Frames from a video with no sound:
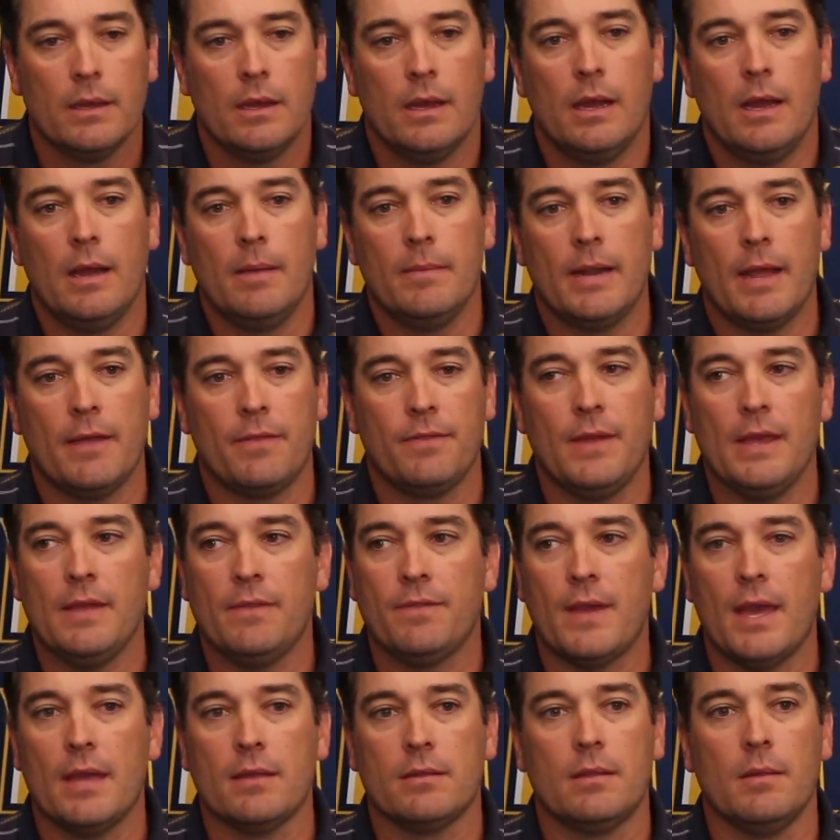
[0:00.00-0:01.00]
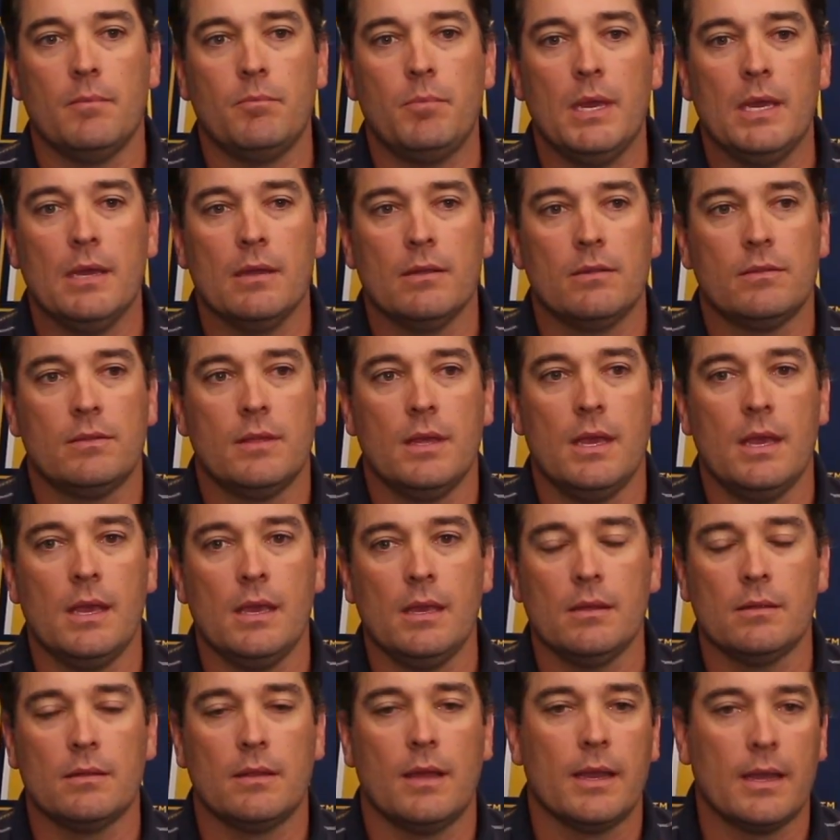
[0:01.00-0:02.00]
And I think that's the biggest
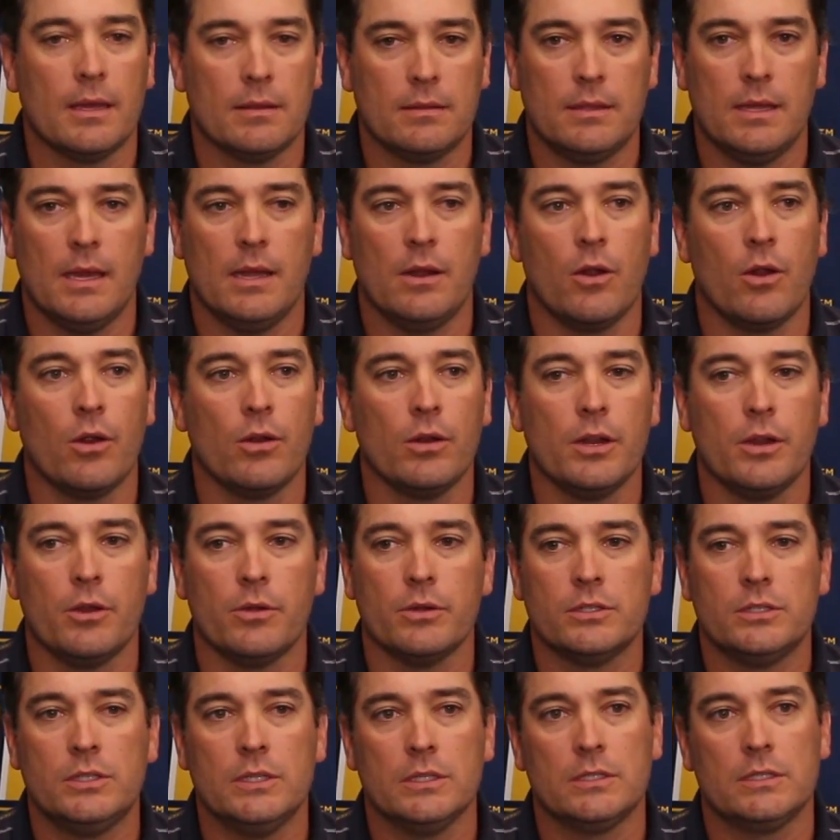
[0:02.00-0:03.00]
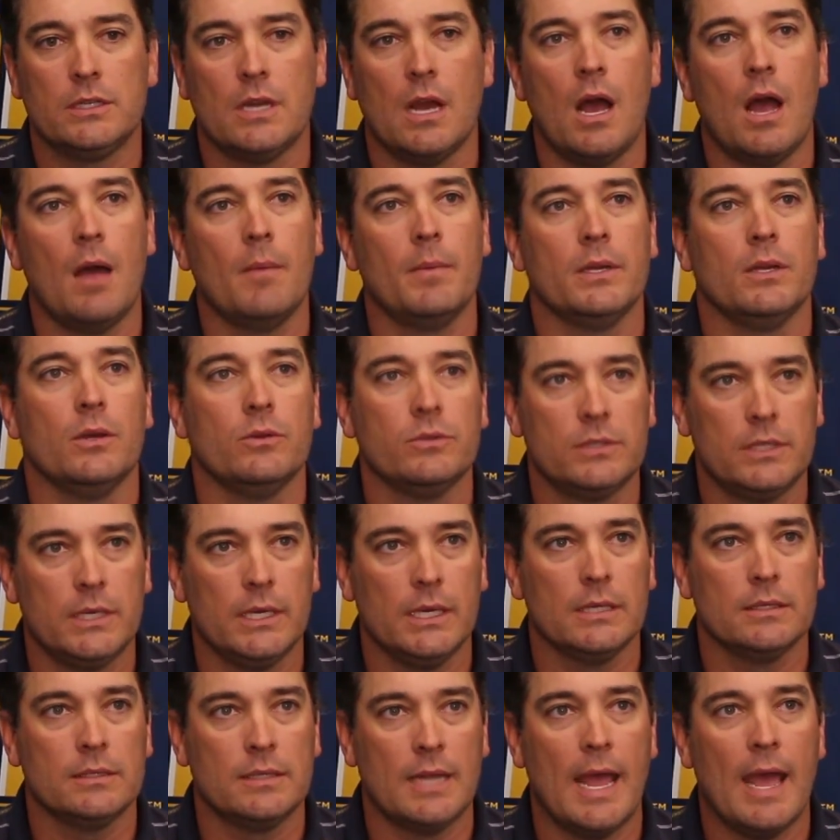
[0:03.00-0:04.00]
thing, is like I said earlier, is just calming those
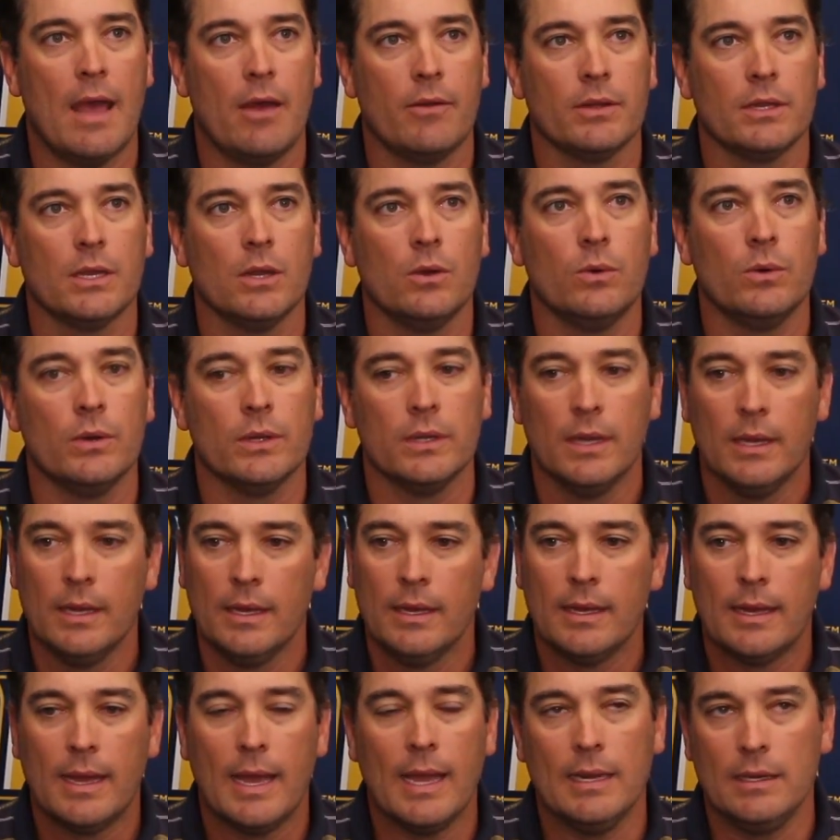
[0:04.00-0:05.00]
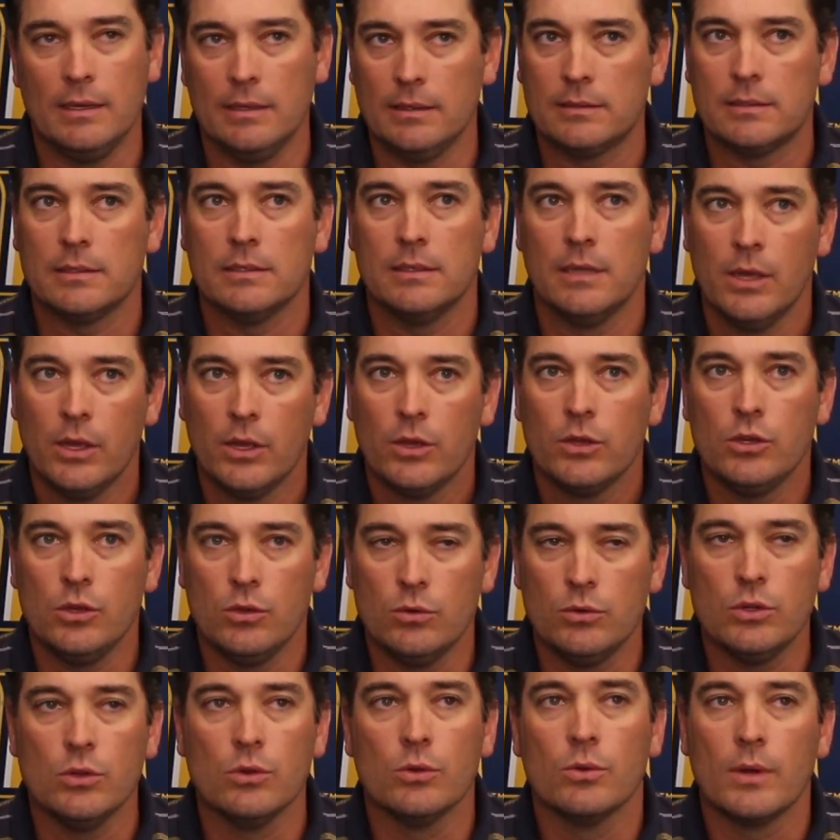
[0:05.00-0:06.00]
kids down and going, hey, listen,
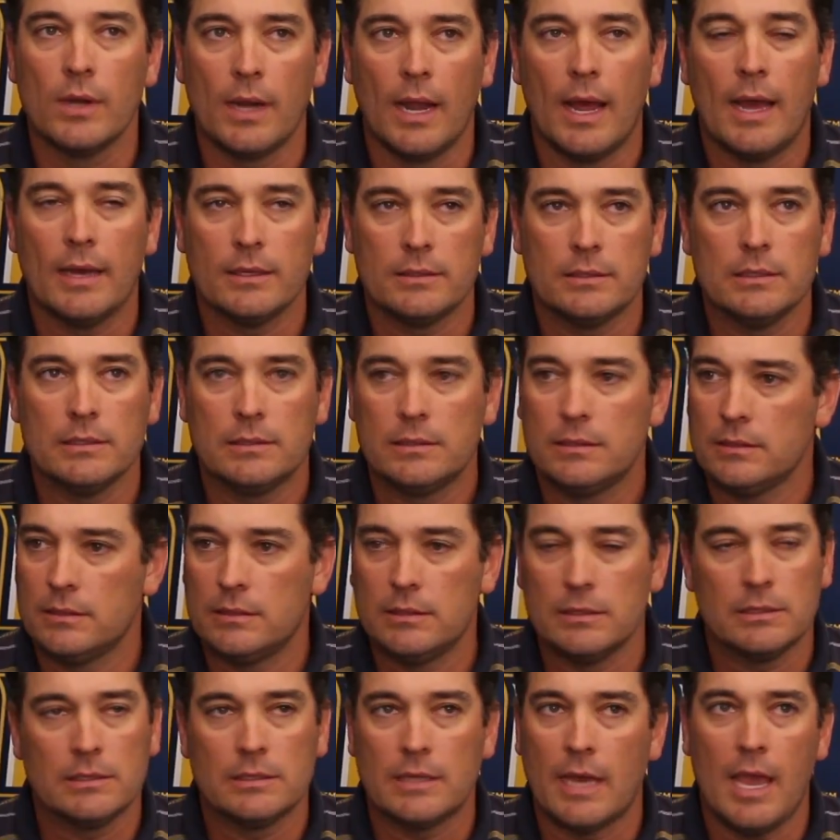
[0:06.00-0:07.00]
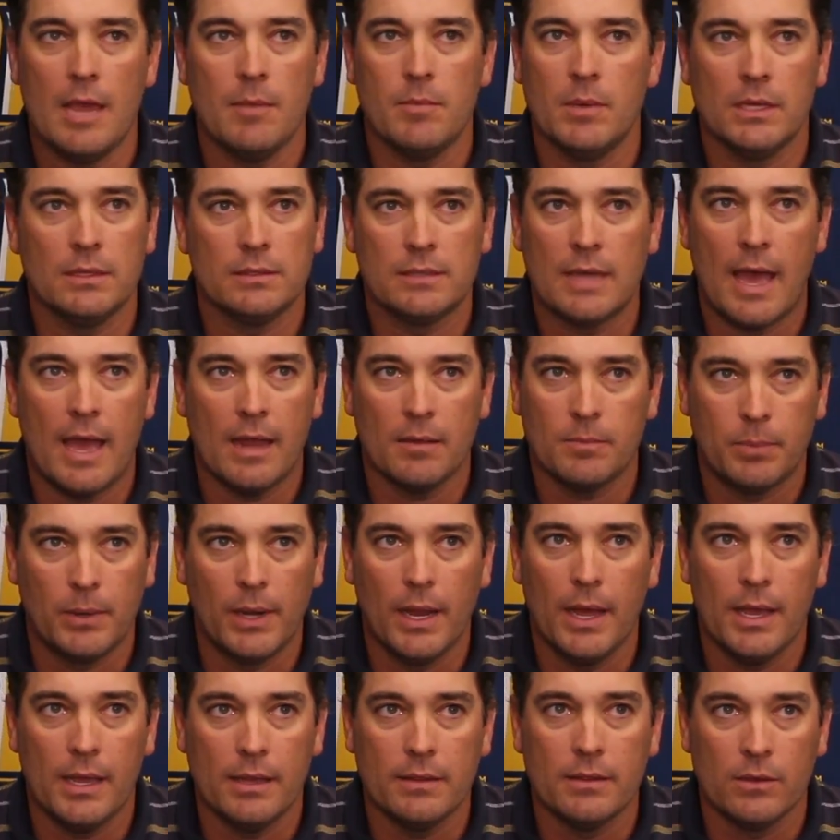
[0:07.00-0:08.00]
you do realize this is the same exact
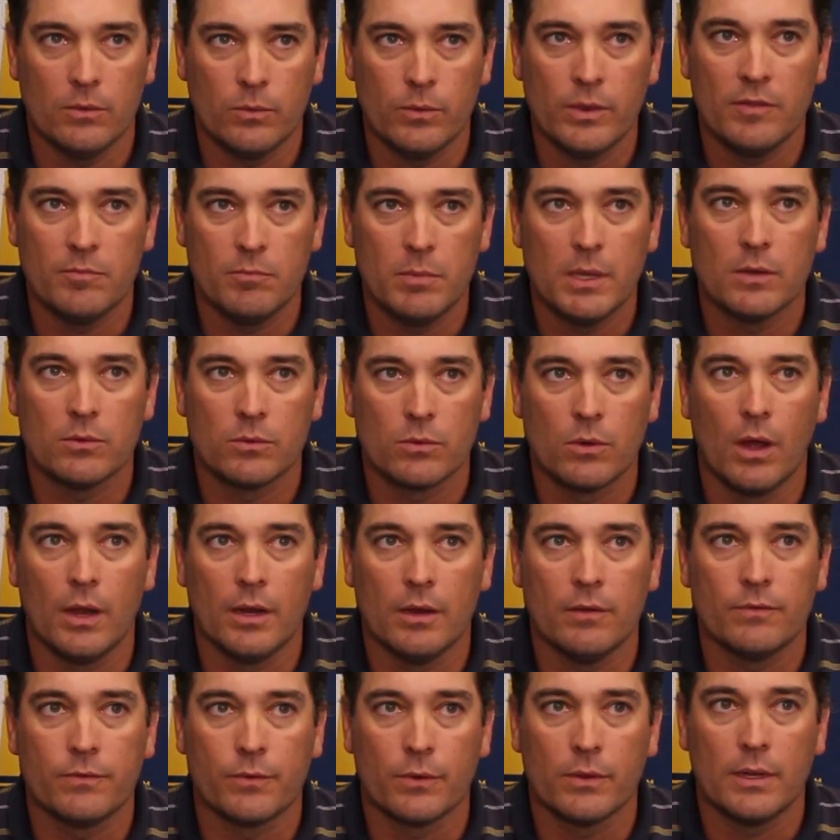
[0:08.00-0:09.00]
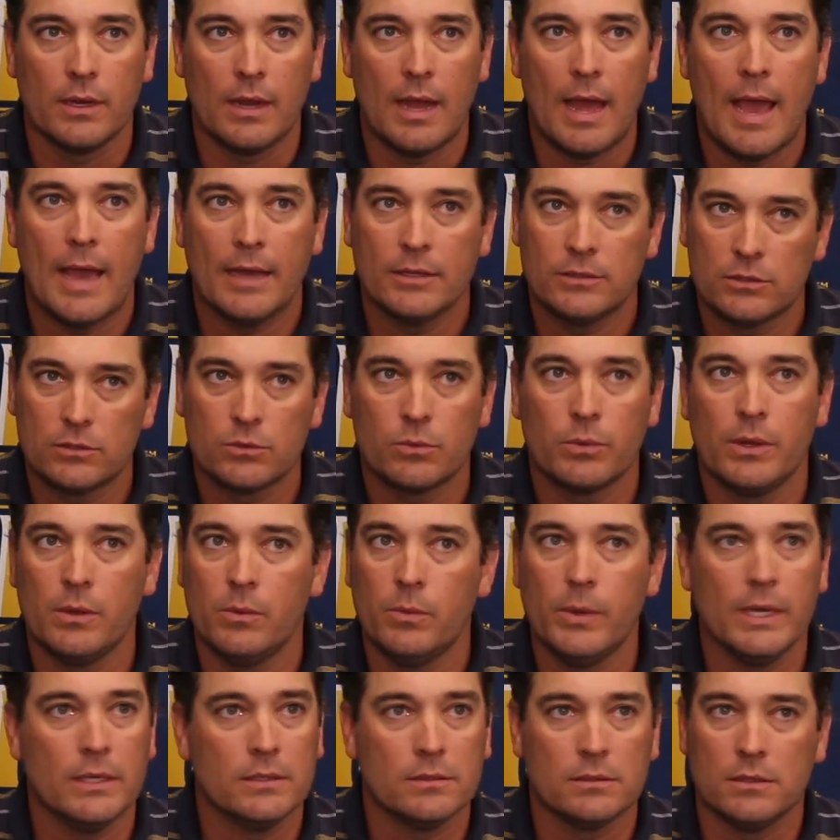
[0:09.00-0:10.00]
play that we've been running for the last
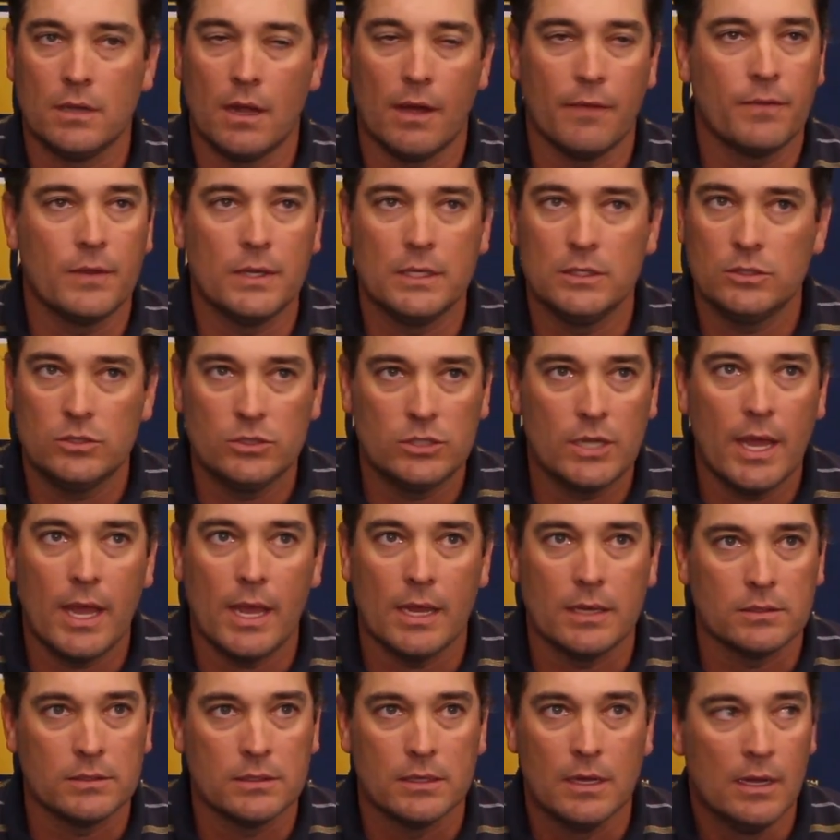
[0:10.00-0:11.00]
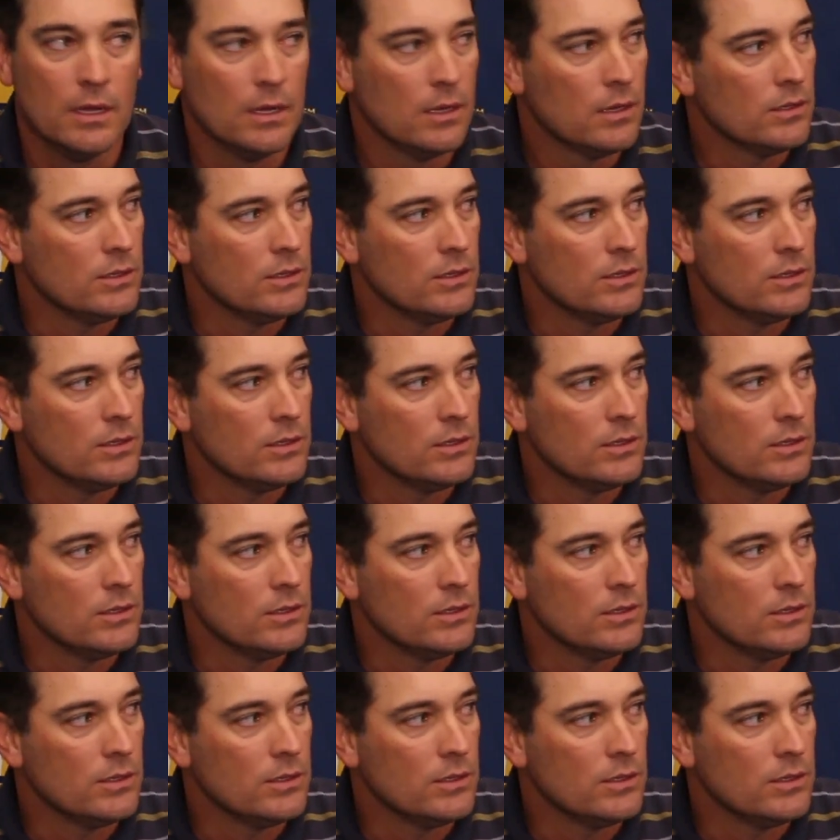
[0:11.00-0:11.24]
3 weeks. Nothing has changed.